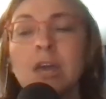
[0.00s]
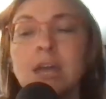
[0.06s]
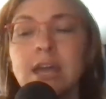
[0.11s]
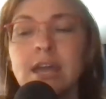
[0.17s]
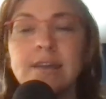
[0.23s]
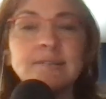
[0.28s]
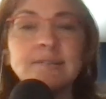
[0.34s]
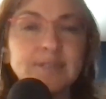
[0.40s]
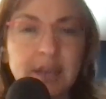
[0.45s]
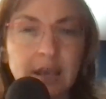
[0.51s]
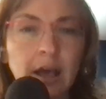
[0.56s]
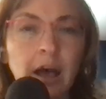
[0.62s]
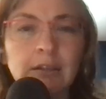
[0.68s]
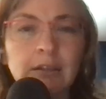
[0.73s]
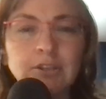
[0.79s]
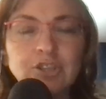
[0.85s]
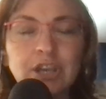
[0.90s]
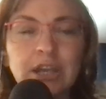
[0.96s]
in
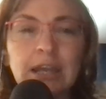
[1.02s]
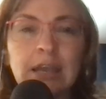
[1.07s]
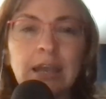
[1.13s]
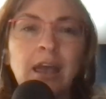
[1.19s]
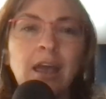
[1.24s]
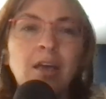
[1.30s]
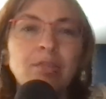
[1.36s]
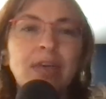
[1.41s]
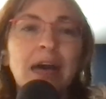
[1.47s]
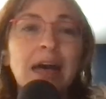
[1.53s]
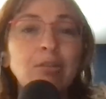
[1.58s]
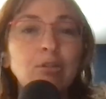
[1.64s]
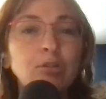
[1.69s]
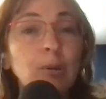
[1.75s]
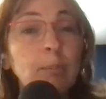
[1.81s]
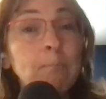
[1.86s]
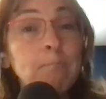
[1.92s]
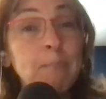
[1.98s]
psychology, that
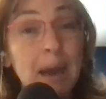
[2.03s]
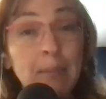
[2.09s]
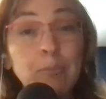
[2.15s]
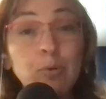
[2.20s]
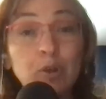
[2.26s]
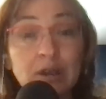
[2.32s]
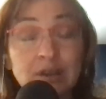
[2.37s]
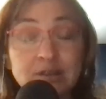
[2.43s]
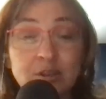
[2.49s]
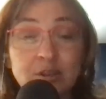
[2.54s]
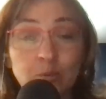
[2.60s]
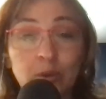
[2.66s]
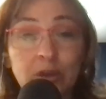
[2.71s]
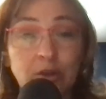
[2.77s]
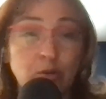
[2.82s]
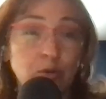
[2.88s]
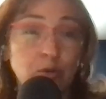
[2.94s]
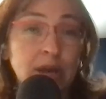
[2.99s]
the memories that we
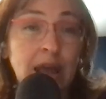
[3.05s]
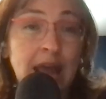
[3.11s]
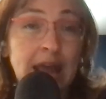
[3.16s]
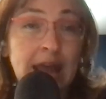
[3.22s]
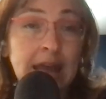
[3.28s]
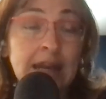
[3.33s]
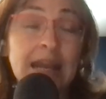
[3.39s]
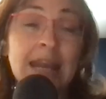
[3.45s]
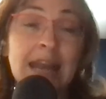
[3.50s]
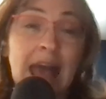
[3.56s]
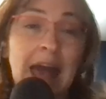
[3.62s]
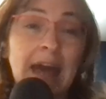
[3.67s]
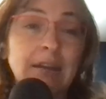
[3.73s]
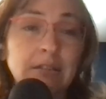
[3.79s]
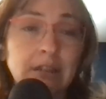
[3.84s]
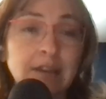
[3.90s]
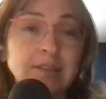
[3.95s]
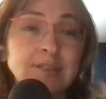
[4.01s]
create in
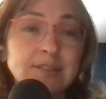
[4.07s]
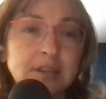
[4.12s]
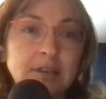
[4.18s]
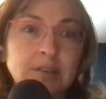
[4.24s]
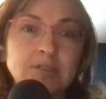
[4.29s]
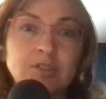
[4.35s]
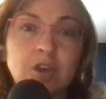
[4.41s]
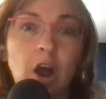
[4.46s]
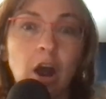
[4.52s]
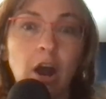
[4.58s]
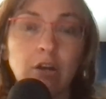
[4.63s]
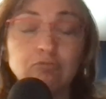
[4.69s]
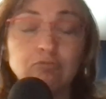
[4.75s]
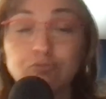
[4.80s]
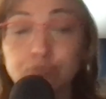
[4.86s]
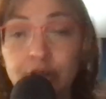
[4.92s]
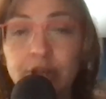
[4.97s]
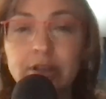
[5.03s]
adolescence are
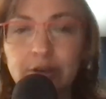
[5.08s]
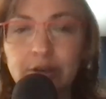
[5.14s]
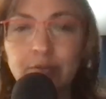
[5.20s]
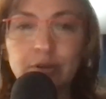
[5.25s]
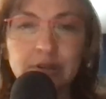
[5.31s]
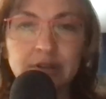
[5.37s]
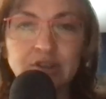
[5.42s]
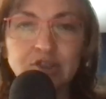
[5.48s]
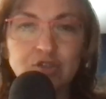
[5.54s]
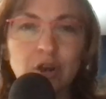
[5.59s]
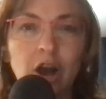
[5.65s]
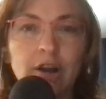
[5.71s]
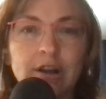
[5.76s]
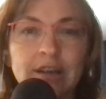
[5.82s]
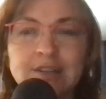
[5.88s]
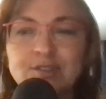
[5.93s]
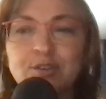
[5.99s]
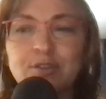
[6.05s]
really, really strong.
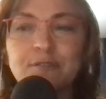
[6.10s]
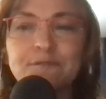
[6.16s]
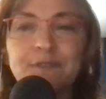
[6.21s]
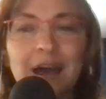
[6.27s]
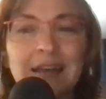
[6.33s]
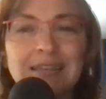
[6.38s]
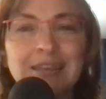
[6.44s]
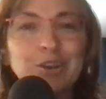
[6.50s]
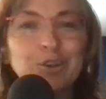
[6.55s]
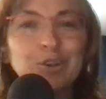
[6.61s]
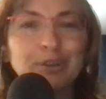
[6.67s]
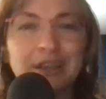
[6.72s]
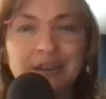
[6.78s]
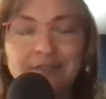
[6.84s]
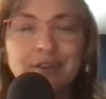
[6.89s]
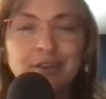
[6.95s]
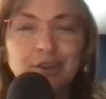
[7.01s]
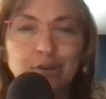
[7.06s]
And so the fact that you're
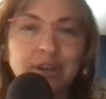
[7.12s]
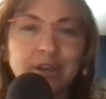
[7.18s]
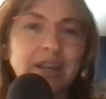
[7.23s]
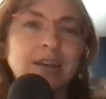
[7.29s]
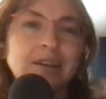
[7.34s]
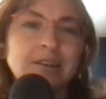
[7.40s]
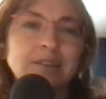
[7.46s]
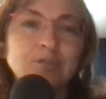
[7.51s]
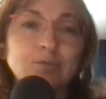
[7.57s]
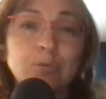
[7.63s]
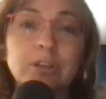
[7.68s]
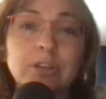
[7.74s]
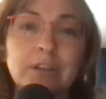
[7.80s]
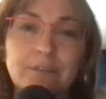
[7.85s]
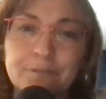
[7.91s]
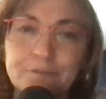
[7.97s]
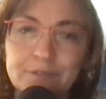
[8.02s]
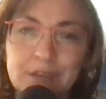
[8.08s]
giving your kids
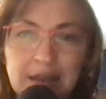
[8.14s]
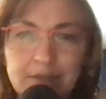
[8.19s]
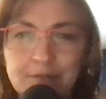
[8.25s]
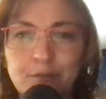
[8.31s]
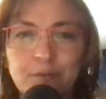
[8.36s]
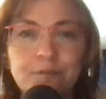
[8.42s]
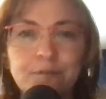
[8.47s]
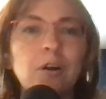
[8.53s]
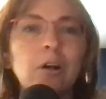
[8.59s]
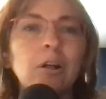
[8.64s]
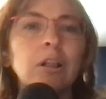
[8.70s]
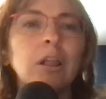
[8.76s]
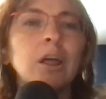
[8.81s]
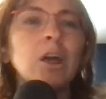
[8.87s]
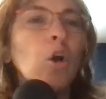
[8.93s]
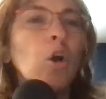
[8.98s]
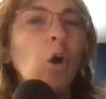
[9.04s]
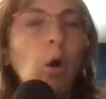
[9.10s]
really flavorful
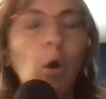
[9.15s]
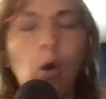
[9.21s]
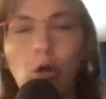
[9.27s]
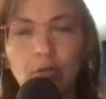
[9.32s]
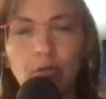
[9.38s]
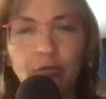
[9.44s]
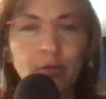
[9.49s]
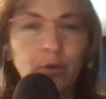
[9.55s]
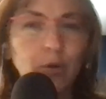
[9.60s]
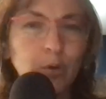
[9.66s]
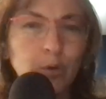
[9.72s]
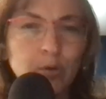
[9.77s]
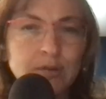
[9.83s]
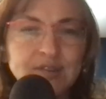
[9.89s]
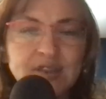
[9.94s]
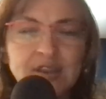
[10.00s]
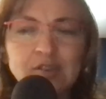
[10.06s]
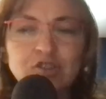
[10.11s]
whole
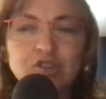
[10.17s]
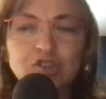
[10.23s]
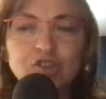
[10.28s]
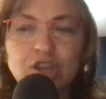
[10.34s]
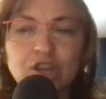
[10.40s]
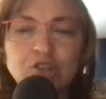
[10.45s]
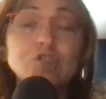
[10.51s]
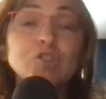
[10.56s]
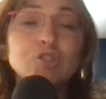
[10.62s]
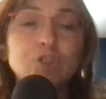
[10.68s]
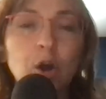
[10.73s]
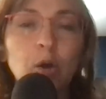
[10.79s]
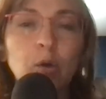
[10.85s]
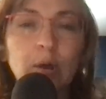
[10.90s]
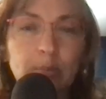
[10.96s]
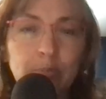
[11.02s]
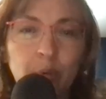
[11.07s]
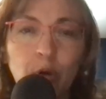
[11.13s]
foods is so
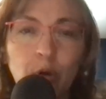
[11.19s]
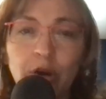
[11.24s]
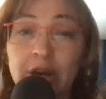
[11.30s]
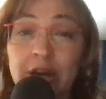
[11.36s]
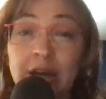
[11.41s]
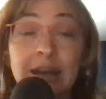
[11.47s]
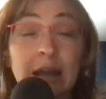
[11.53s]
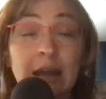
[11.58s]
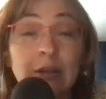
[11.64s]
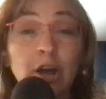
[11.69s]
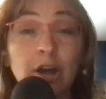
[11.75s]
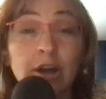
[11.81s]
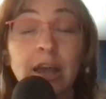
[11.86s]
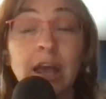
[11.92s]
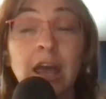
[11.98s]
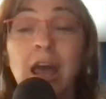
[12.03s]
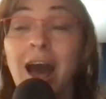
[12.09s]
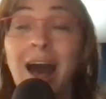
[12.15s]
important. Now, look,
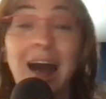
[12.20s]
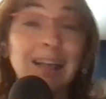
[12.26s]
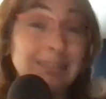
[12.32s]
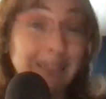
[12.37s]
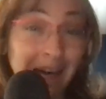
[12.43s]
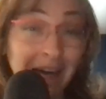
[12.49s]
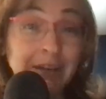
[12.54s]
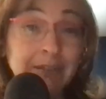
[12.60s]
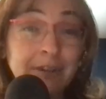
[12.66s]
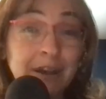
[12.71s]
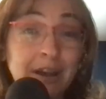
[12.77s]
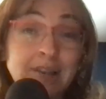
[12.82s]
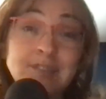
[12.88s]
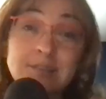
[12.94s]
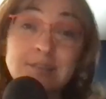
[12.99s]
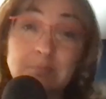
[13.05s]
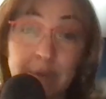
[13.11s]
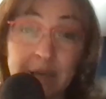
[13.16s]
a lot of
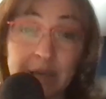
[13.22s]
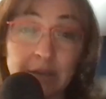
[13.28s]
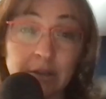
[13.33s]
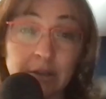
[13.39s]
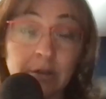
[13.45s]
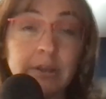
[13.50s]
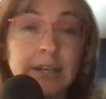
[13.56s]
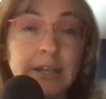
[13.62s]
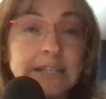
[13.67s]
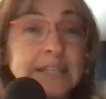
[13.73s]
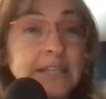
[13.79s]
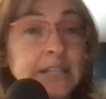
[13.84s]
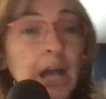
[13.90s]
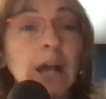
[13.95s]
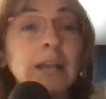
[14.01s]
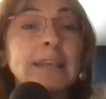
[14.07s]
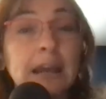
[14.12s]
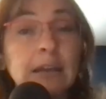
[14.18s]
us, me included, did
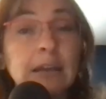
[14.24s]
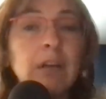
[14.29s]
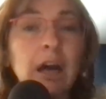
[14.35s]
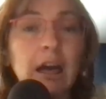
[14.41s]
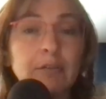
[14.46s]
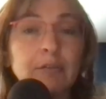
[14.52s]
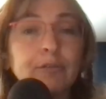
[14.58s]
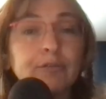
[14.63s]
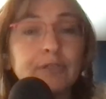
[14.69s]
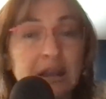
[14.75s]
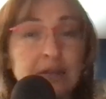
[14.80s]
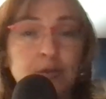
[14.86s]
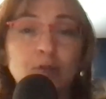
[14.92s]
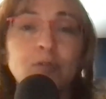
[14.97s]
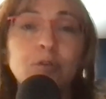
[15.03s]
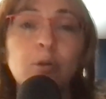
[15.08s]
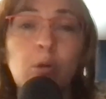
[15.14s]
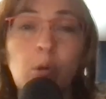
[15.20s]
not get a lot of
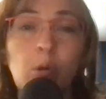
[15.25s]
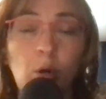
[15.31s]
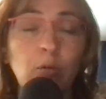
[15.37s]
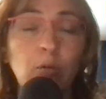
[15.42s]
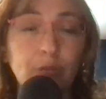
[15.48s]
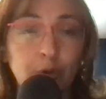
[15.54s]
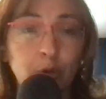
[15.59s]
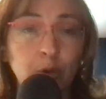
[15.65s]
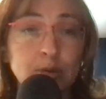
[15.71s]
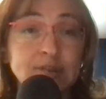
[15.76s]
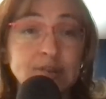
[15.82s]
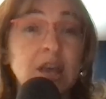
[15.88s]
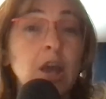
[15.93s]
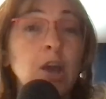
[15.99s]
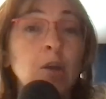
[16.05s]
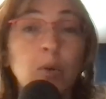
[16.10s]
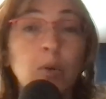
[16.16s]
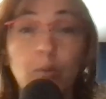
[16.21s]
flavorful whole foods
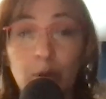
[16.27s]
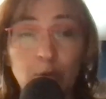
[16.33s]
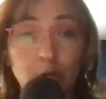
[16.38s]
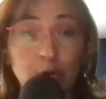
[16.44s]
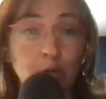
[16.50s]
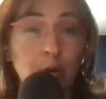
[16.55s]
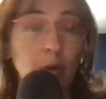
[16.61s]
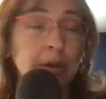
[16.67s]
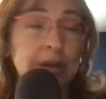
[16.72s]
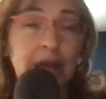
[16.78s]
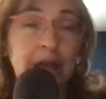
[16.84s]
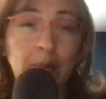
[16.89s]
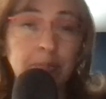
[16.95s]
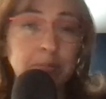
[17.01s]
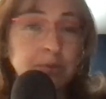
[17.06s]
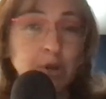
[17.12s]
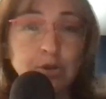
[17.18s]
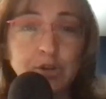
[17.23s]
when we were growing up.
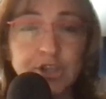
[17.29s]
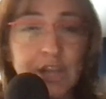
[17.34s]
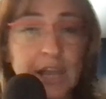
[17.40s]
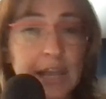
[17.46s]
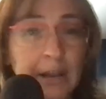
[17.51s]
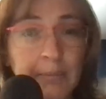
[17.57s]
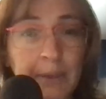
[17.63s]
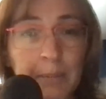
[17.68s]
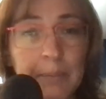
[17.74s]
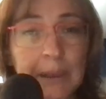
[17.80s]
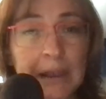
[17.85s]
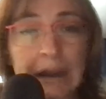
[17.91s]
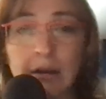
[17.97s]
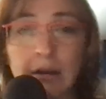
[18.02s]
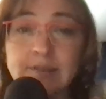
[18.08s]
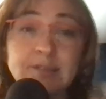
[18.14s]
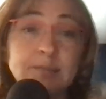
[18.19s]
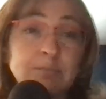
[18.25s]
No shade on my
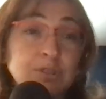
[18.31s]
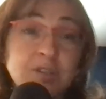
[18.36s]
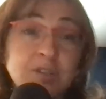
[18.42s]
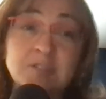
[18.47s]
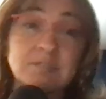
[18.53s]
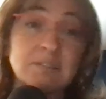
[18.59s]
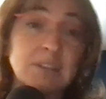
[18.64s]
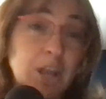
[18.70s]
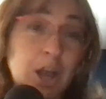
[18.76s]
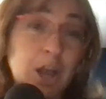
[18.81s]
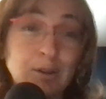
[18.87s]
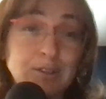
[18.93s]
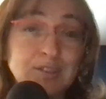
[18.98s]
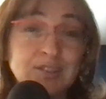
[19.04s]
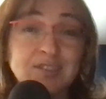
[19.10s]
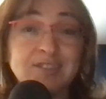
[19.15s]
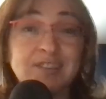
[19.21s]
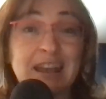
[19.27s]
parents. I'm just, it's
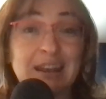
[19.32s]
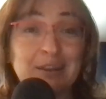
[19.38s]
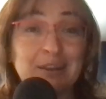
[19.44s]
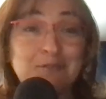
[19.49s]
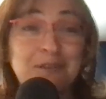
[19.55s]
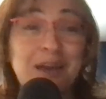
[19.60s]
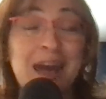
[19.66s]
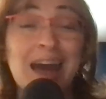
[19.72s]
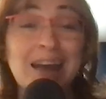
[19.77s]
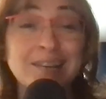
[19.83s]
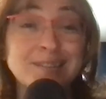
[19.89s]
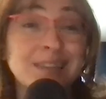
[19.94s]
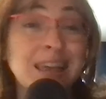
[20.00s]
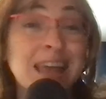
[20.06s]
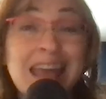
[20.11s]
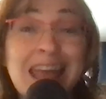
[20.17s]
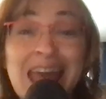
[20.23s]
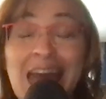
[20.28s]
just stating facts.
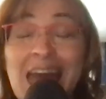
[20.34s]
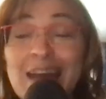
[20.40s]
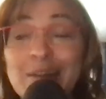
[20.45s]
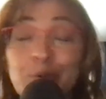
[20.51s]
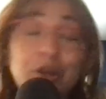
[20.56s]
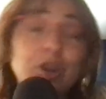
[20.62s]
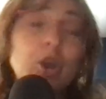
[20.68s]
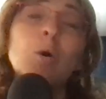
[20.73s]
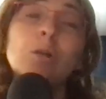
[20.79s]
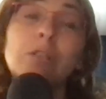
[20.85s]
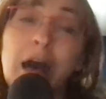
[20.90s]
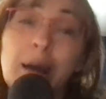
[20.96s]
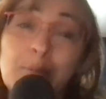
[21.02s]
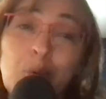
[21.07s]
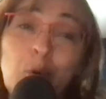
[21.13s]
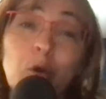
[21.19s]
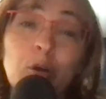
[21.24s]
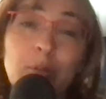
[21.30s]
And we know a lot
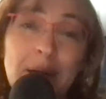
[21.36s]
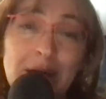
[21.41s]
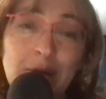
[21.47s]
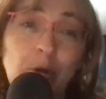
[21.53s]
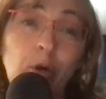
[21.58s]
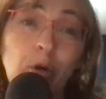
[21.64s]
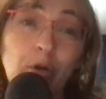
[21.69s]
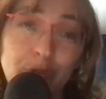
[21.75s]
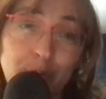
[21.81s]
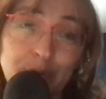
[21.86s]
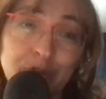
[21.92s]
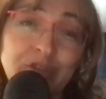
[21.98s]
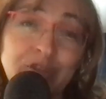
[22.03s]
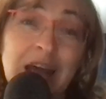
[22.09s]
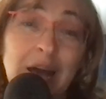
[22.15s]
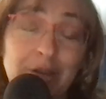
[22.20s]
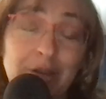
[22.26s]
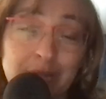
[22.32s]
more about whole foods
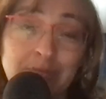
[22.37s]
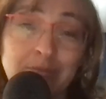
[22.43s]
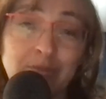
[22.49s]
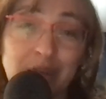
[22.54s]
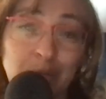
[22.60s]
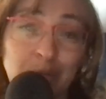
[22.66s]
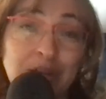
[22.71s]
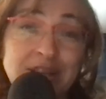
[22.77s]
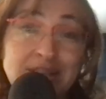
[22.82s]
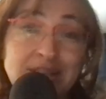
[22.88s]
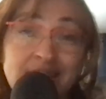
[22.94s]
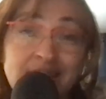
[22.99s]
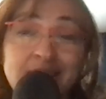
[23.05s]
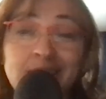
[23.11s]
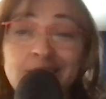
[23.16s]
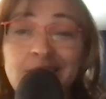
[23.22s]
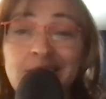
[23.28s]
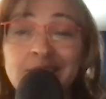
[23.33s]
now than we did
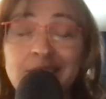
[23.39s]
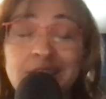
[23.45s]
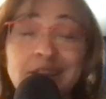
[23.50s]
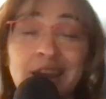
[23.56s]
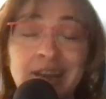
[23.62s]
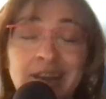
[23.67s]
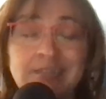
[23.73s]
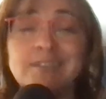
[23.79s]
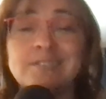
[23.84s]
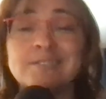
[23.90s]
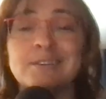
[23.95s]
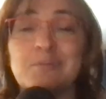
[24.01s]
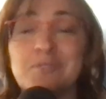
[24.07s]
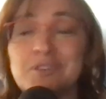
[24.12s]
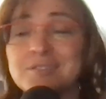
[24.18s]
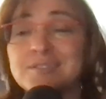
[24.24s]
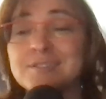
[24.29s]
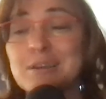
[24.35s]
in the 90s,
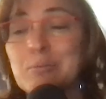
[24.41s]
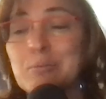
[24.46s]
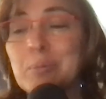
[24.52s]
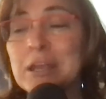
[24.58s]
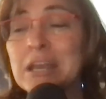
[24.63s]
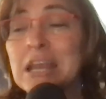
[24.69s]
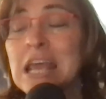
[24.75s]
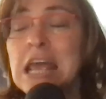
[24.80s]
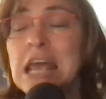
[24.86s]
obviously. But